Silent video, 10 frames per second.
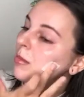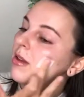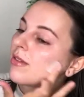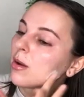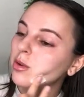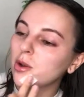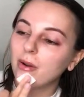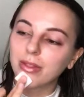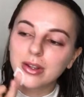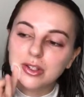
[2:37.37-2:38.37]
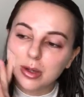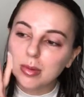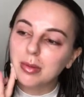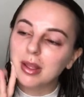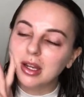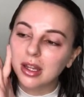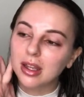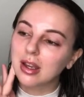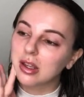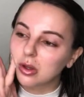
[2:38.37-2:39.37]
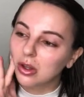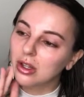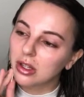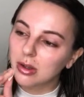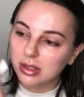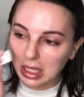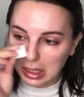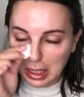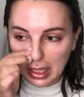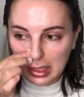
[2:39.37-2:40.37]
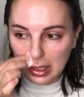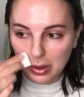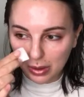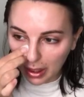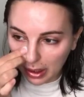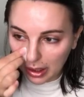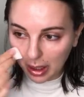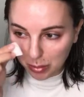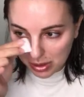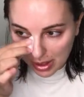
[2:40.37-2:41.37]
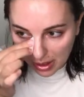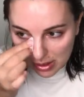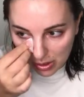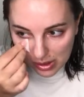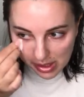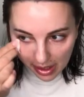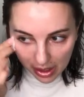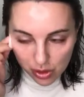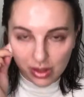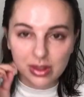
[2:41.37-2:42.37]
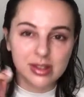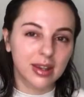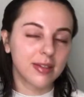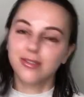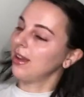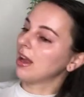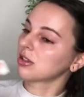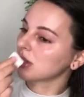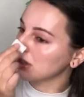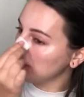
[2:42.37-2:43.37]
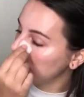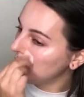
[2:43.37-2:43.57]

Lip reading: If I was only dermaplaning, you could use like a 90 or 99% because it'll dehydrate the skin faster.